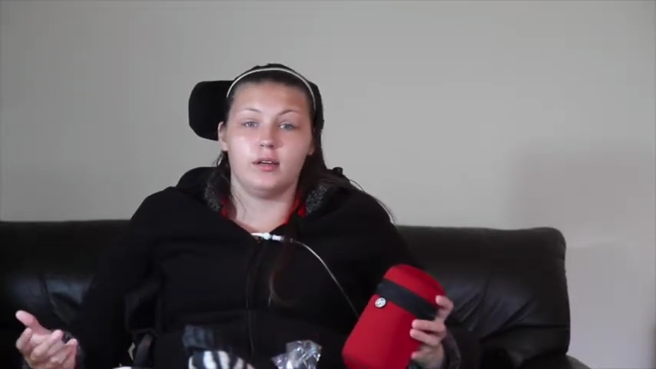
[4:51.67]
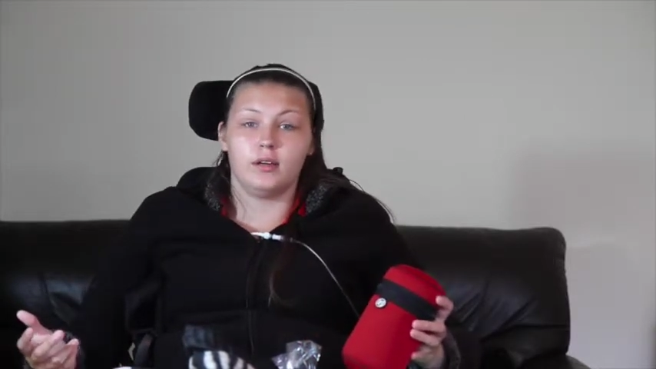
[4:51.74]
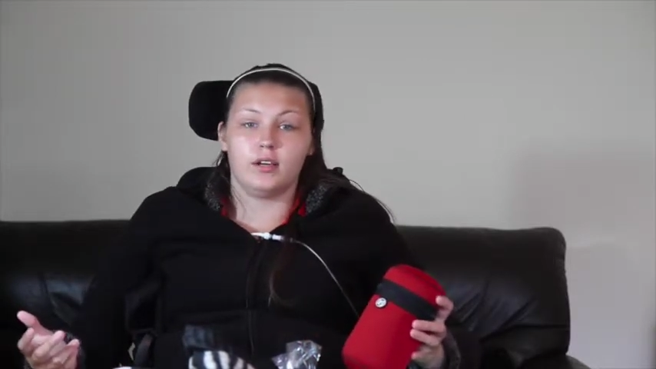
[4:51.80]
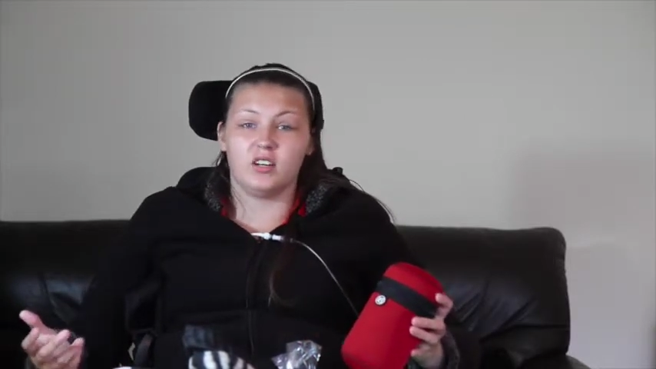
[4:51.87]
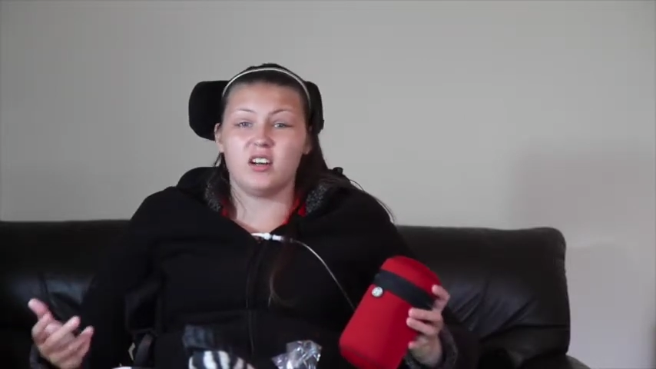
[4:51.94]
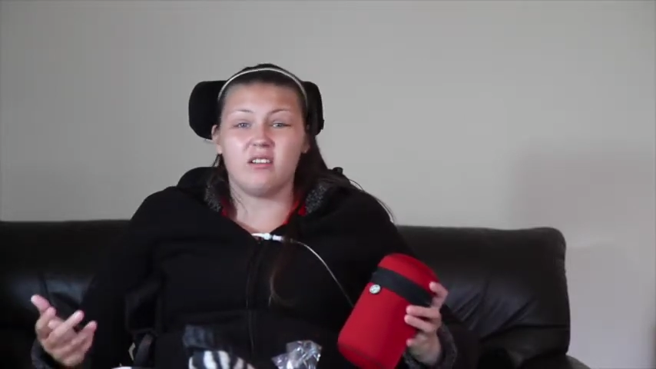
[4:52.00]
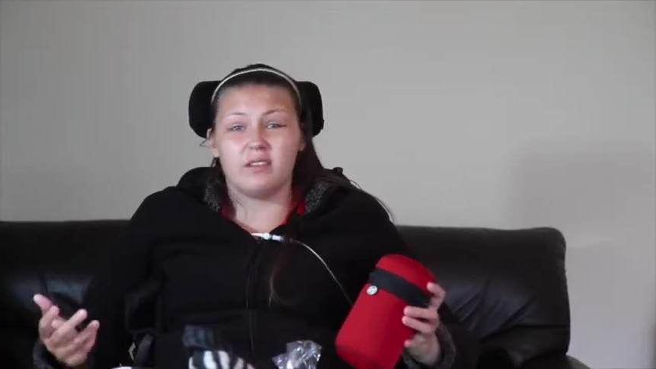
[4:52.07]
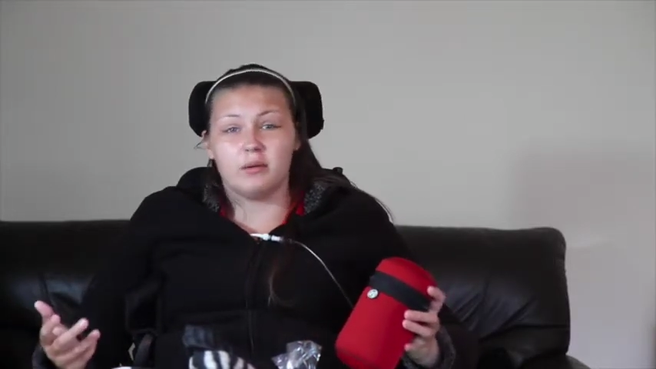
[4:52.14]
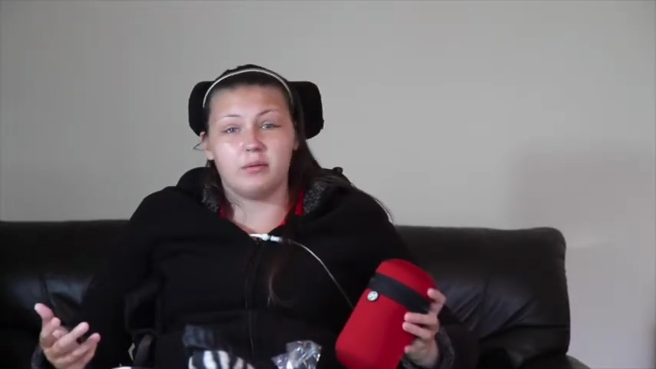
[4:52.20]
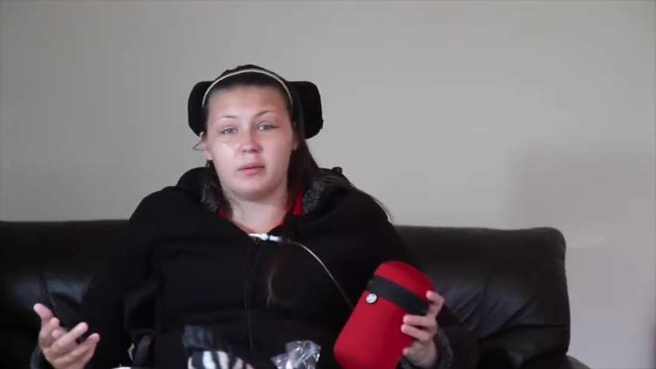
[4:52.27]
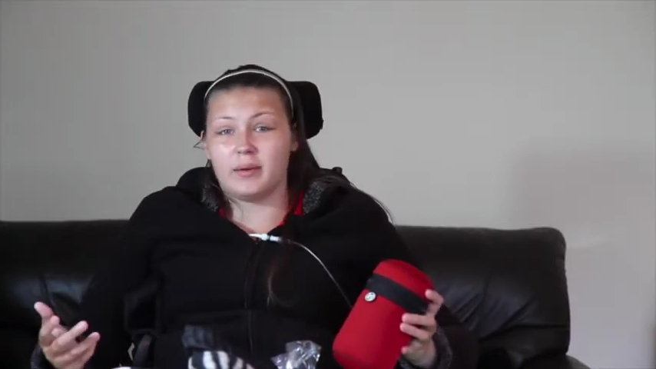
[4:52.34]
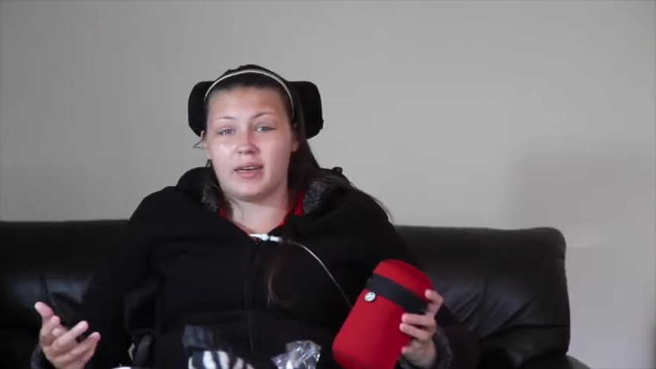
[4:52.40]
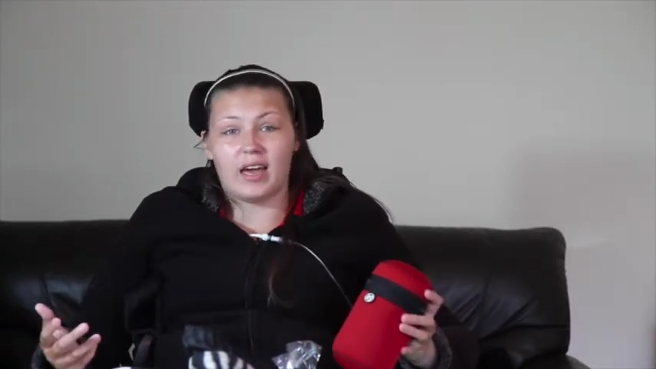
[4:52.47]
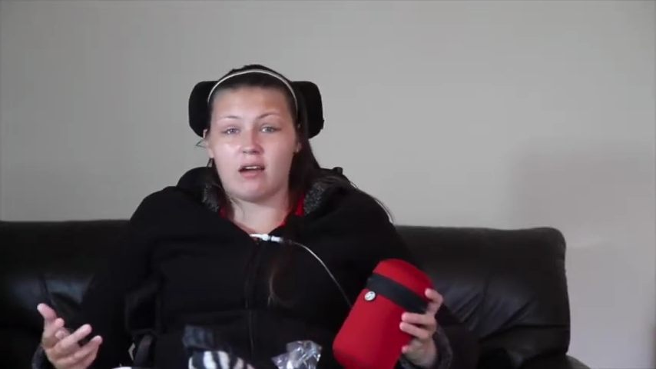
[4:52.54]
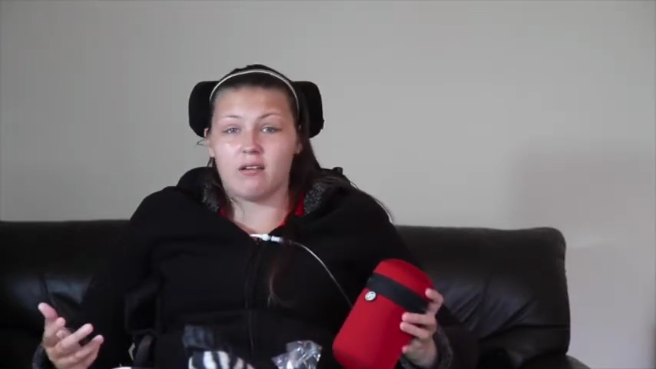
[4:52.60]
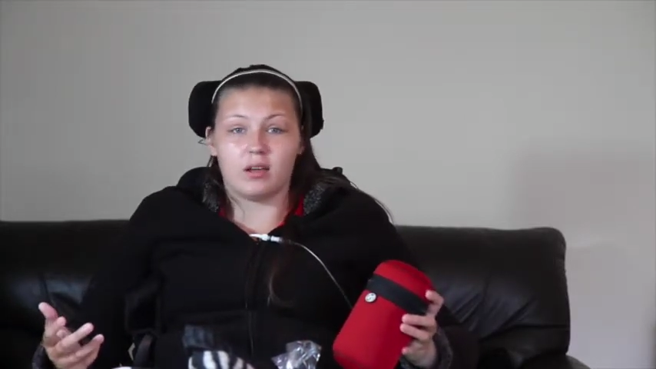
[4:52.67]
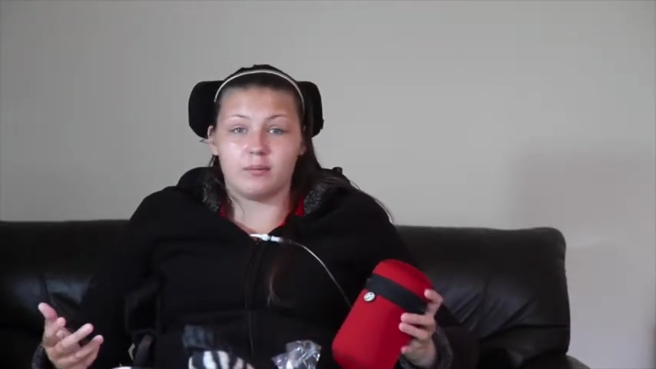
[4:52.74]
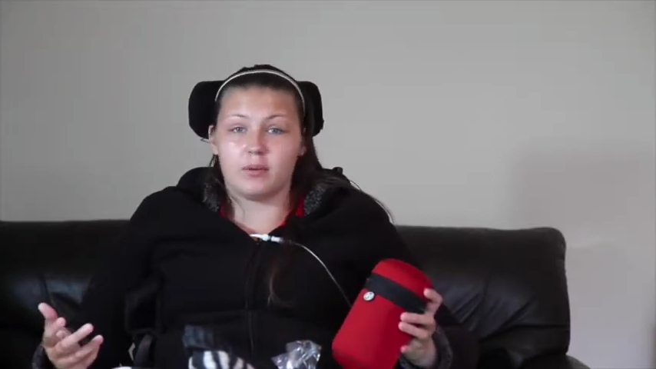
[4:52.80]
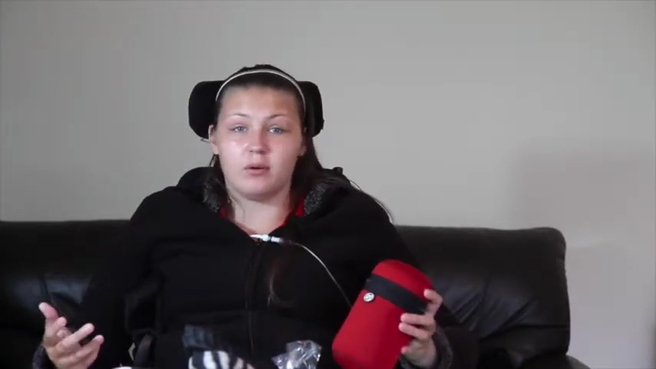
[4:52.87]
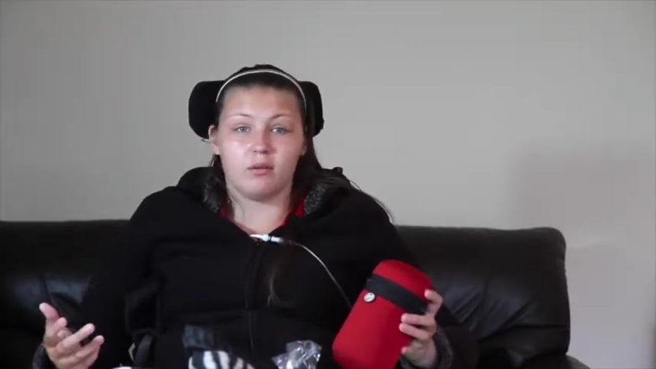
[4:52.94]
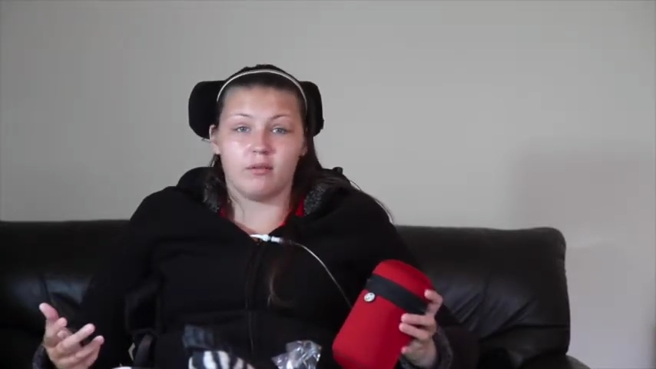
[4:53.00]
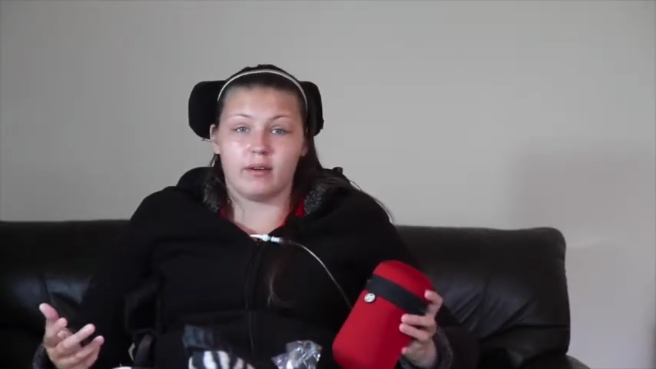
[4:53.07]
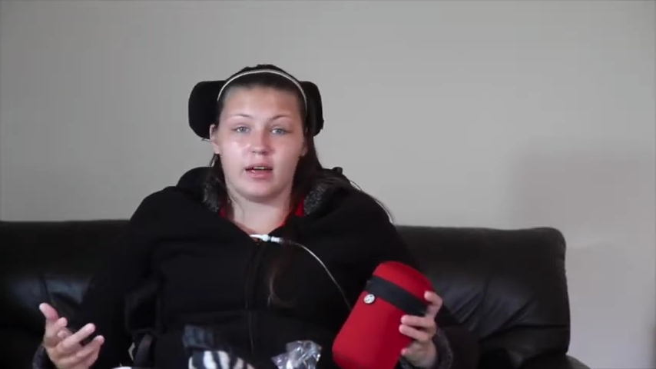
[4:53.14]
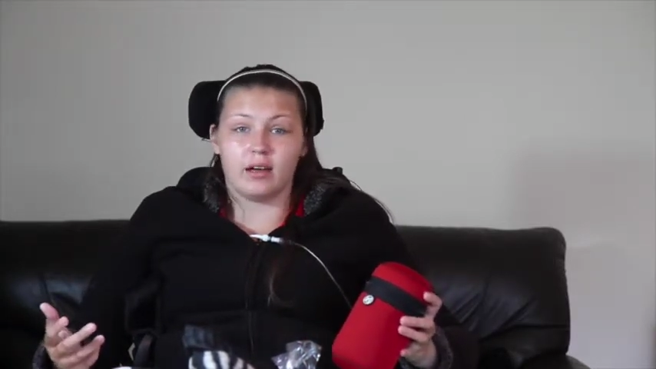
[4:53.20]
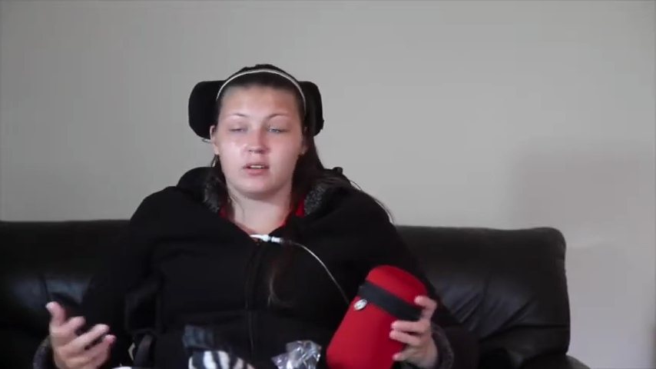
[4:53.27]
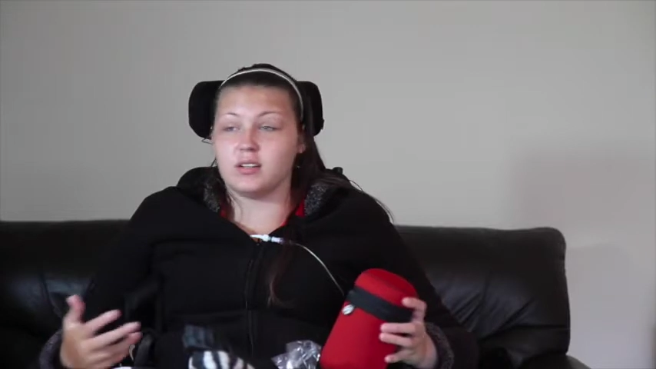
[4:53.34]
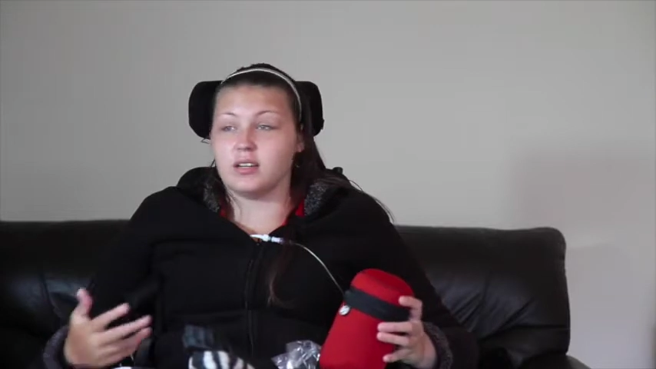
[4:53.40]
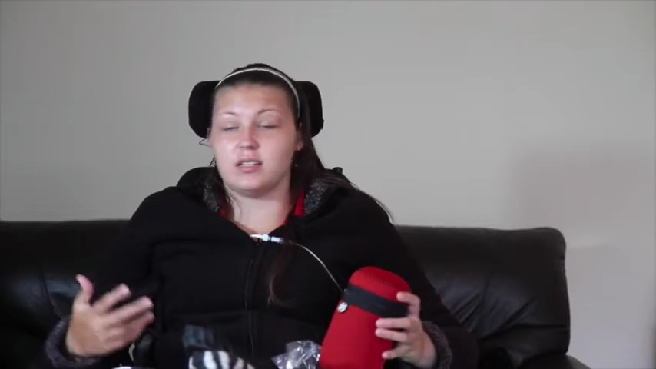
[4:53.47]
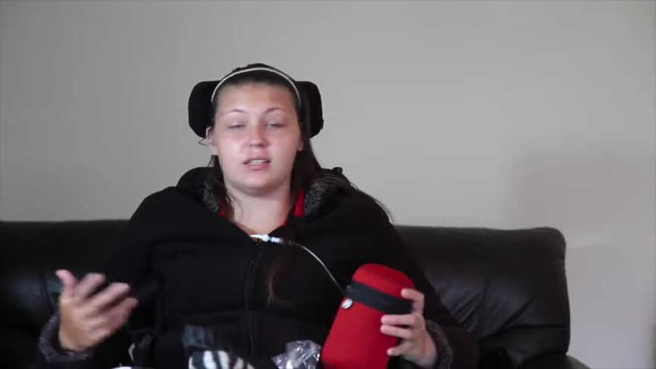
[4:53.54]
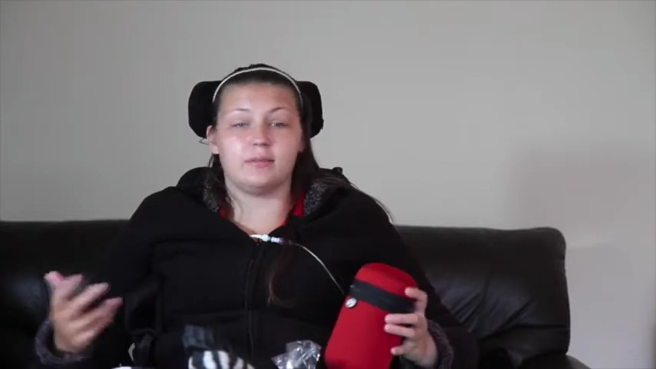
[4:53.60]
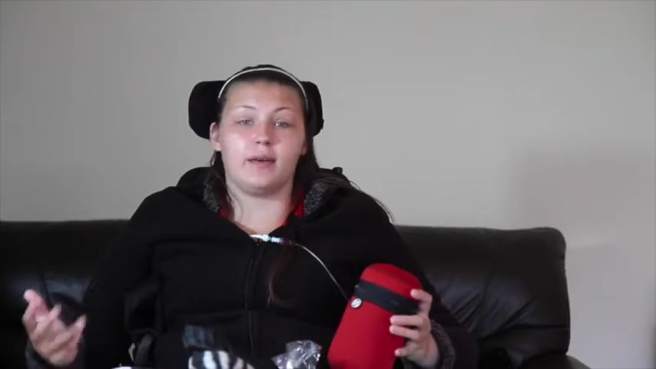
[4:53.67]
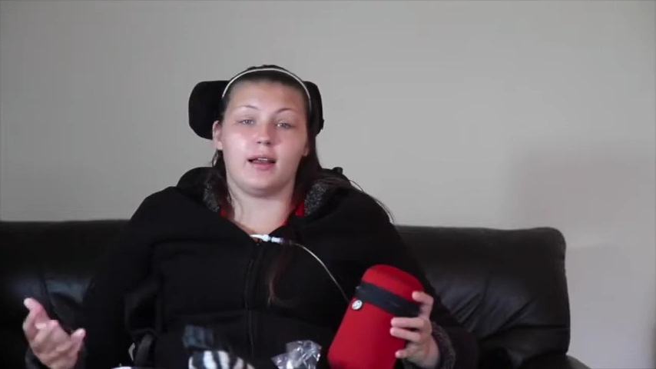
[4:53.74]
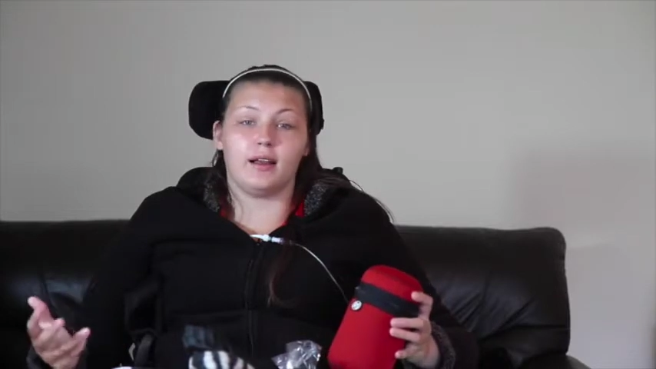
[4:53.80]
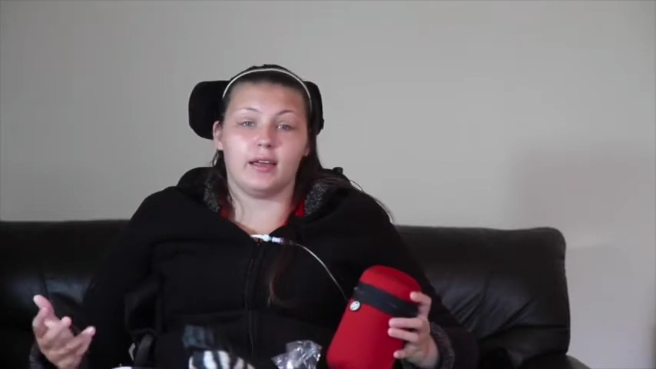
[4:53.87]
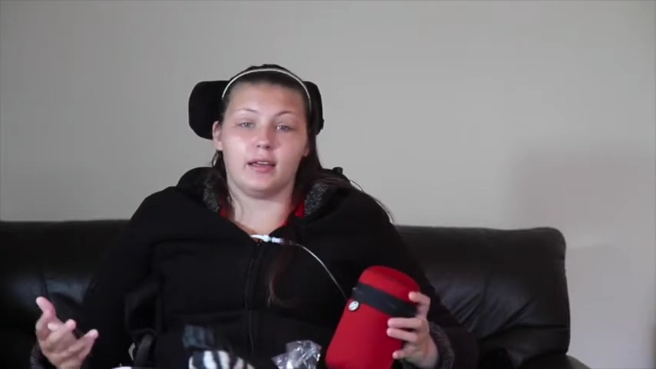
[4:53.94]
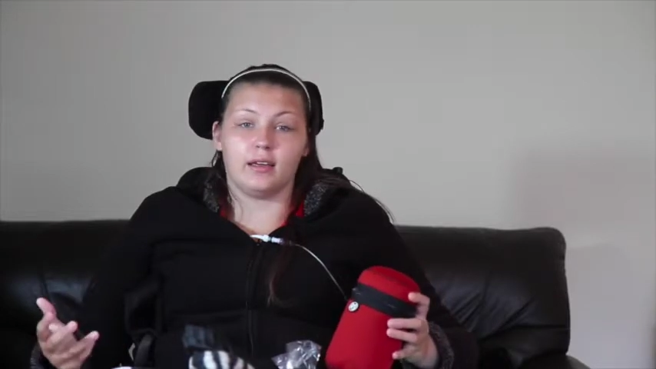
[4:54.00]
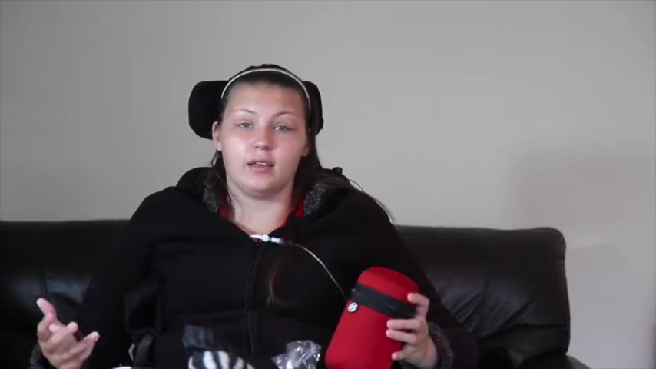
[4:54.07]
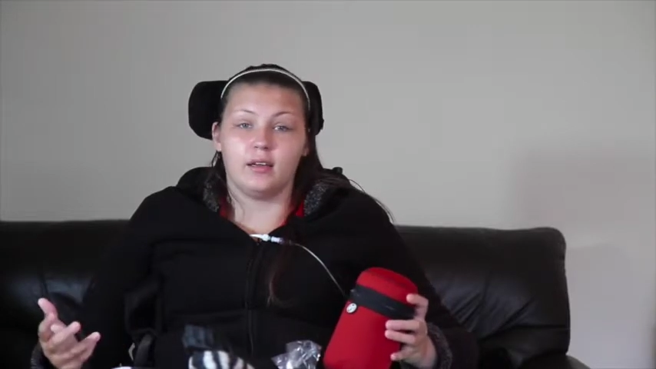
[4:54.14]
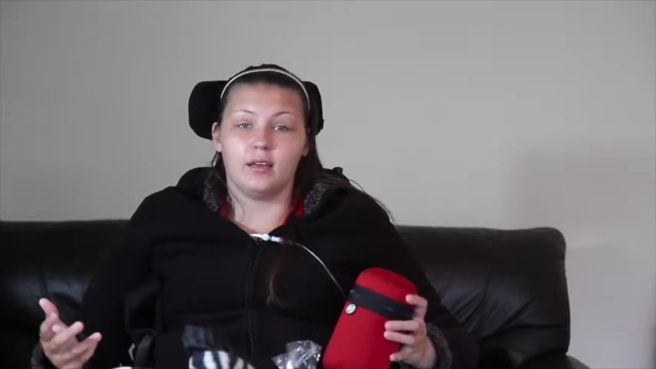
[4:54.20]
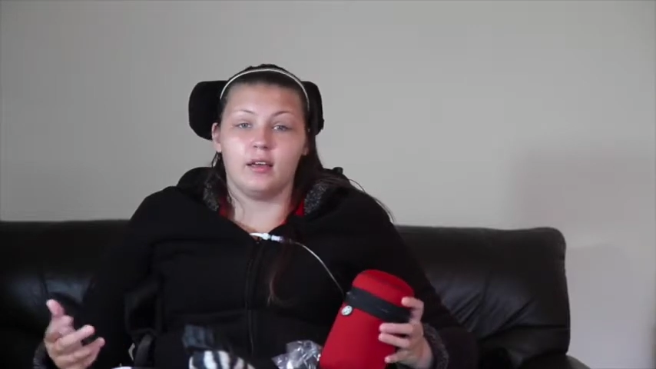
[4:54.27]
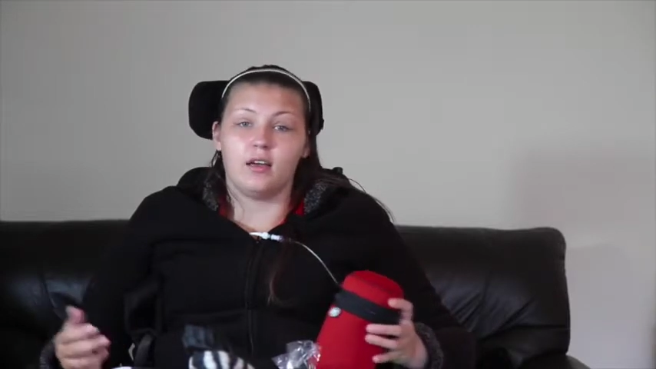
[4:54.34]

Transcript: you don't really want to be carrying poo around and it's smelling,